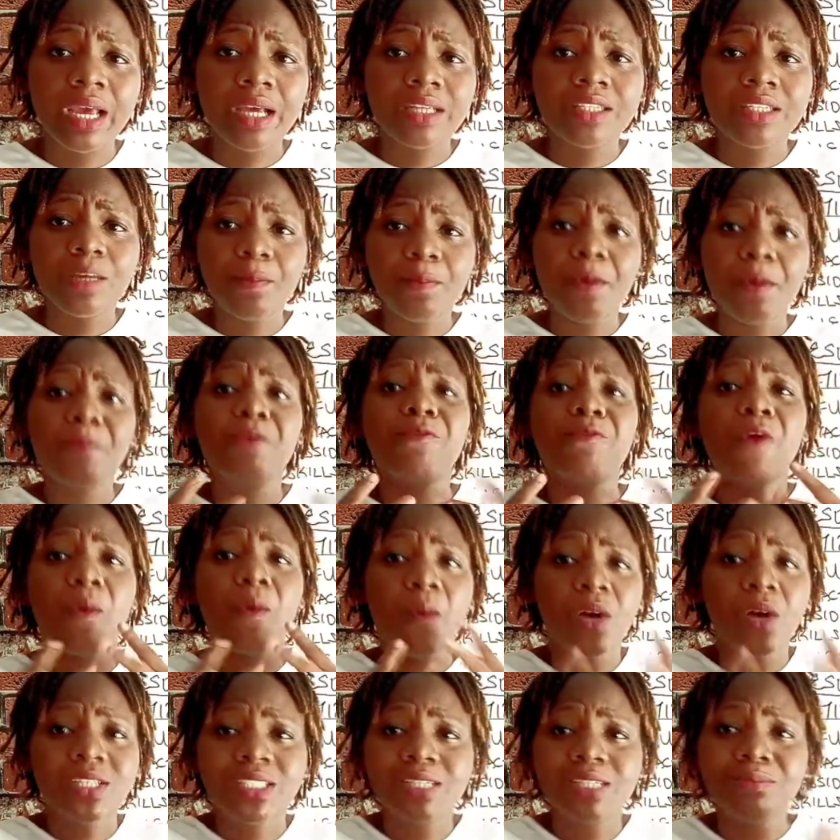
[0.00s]
They pay me for
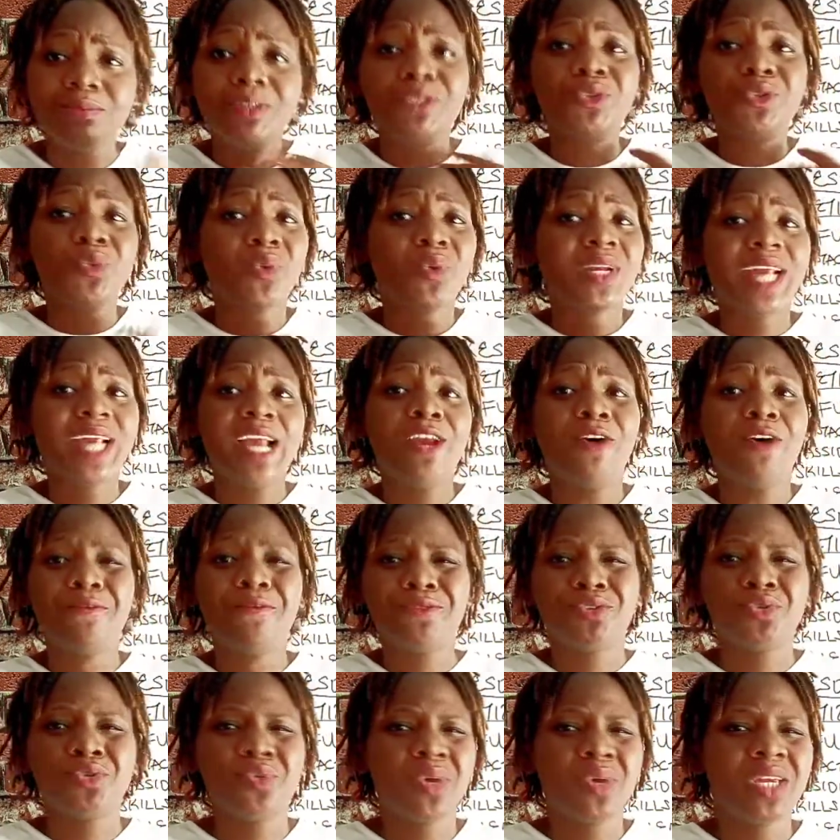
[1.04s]
watching me do what I love
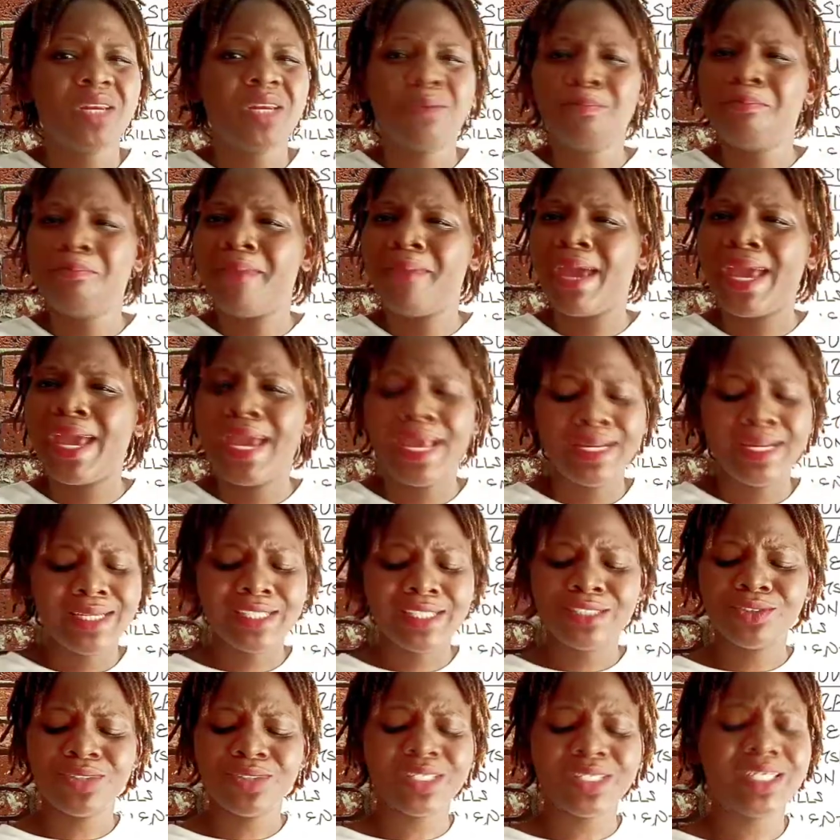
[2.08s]
doing. Man, there's
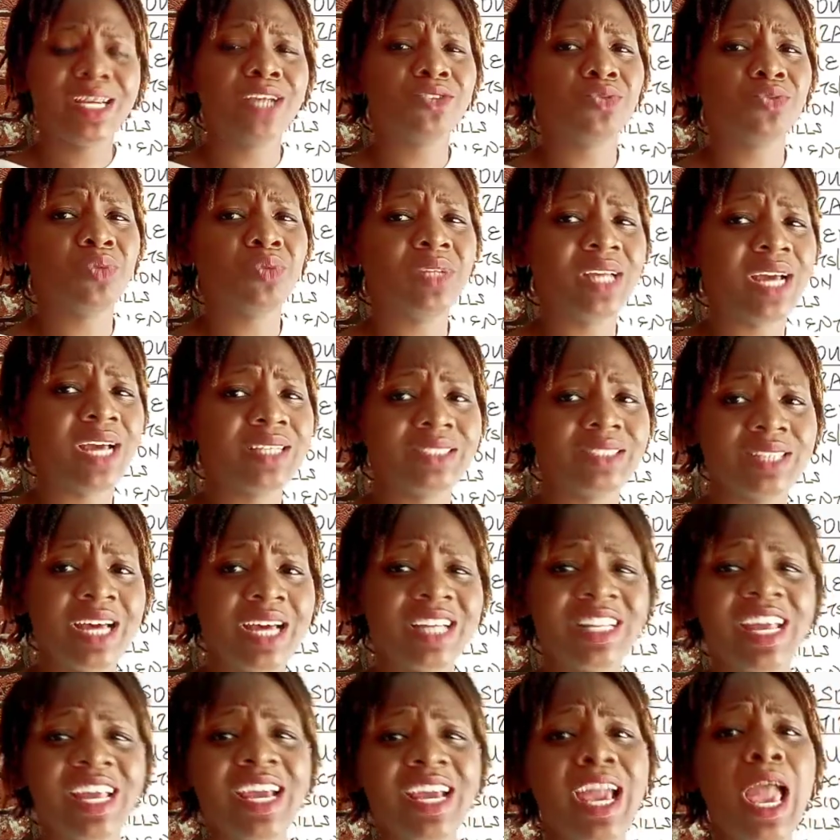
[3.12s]
nothing as sweet as that.
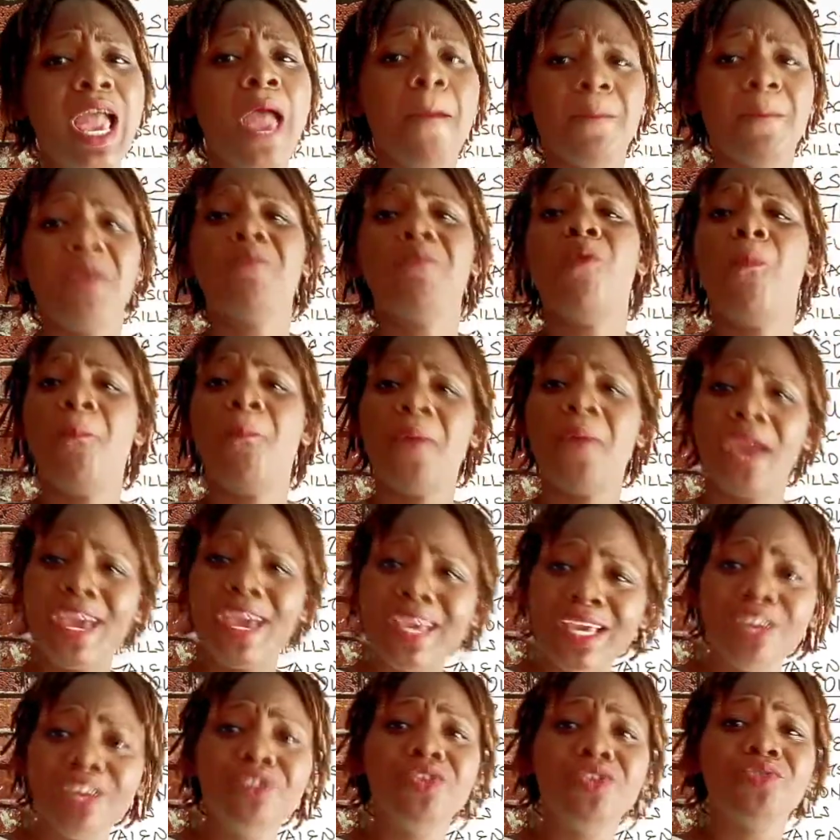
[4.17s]
Like, people
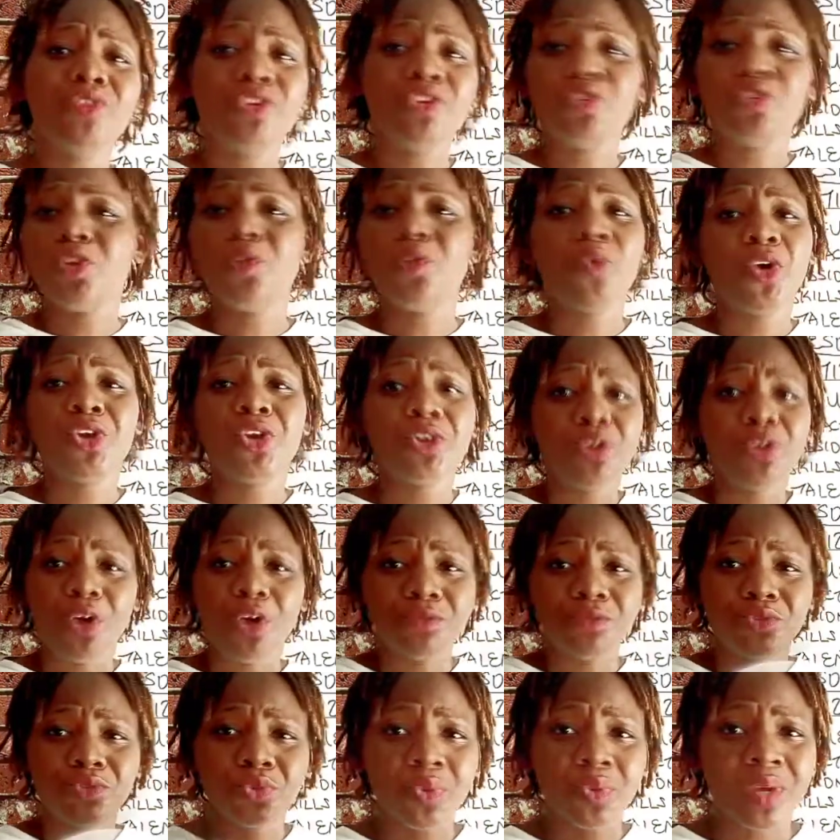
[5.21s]
paying you for doing what you
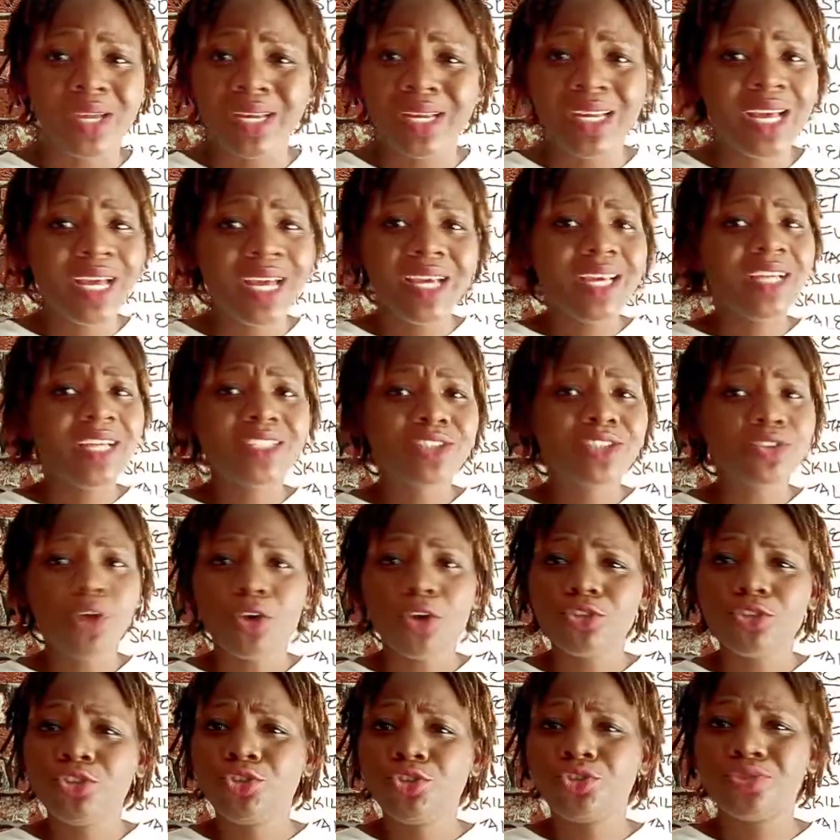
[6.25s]
love doing. It's no
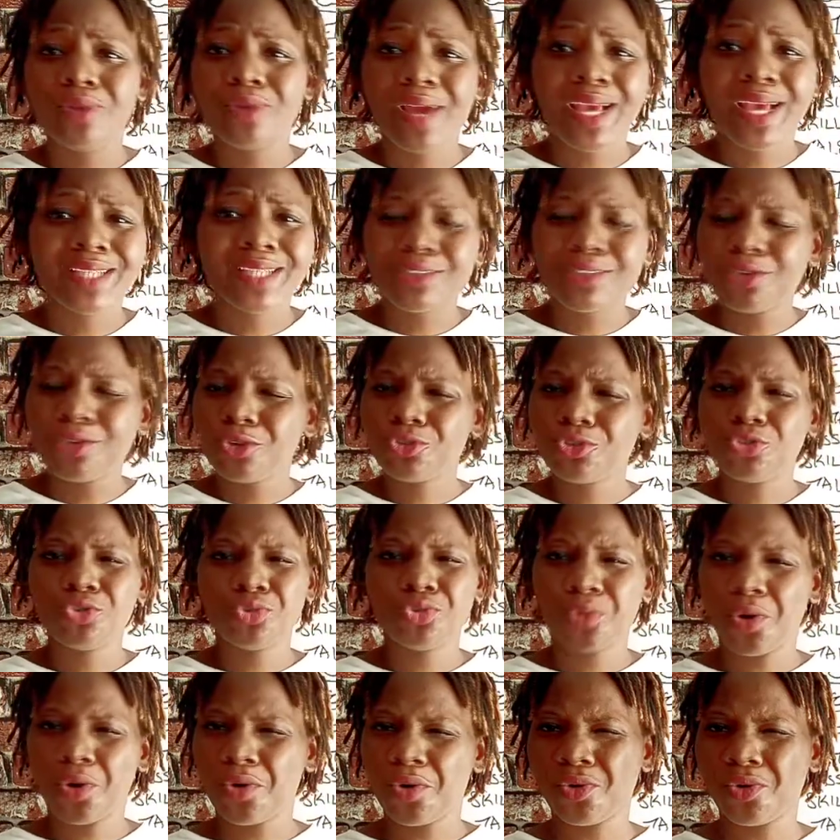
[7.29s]
stress, no
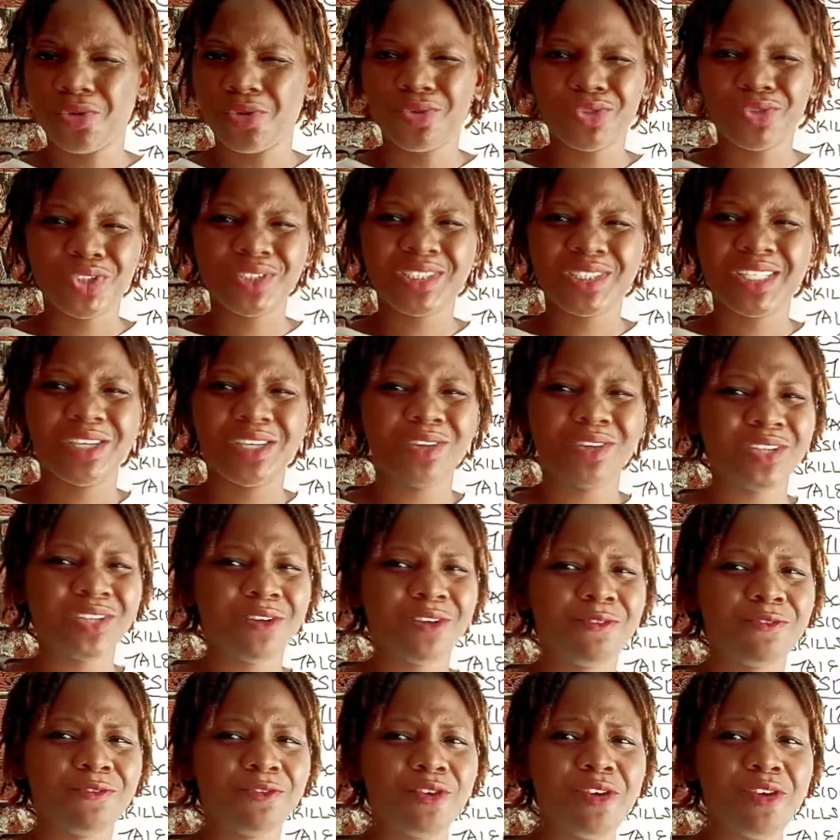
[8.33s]
struggle. You just see
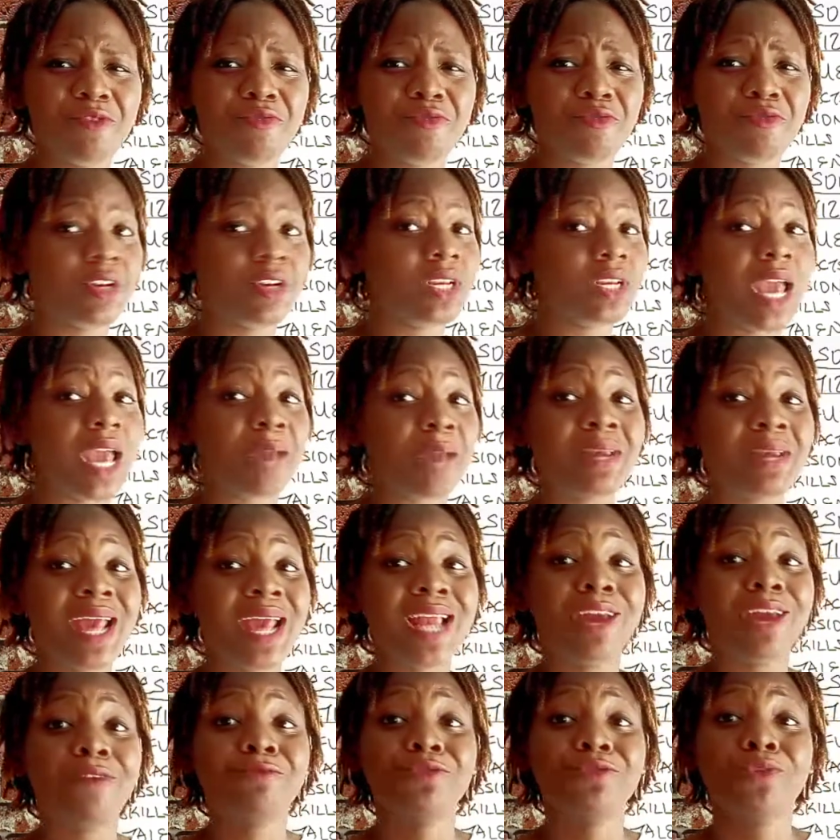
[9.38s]
yourself flowing freely. Like me, I
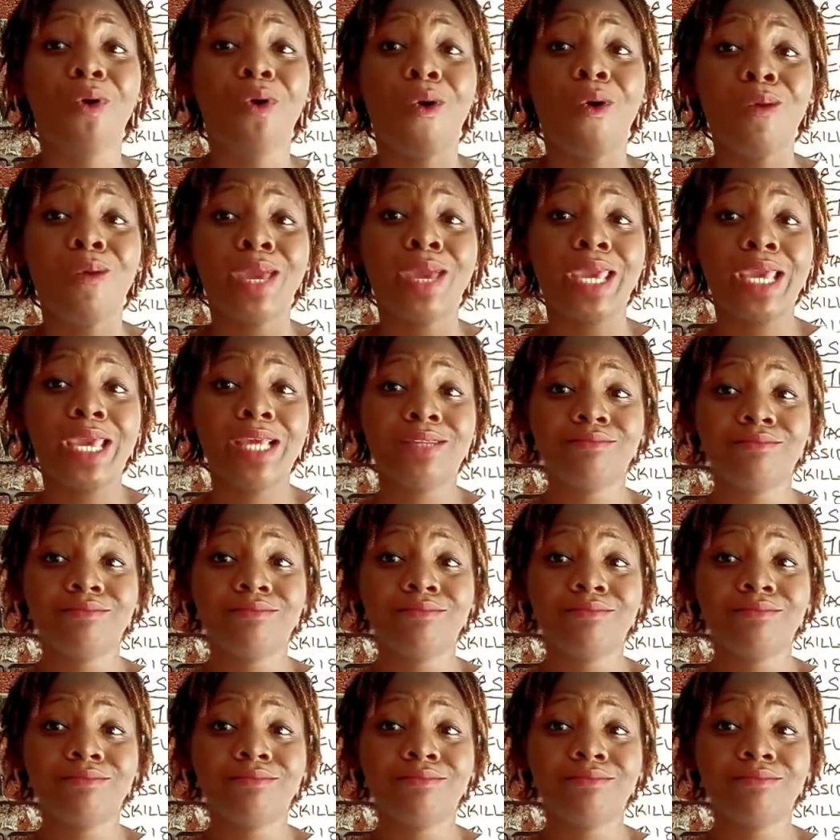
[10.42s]
love talking.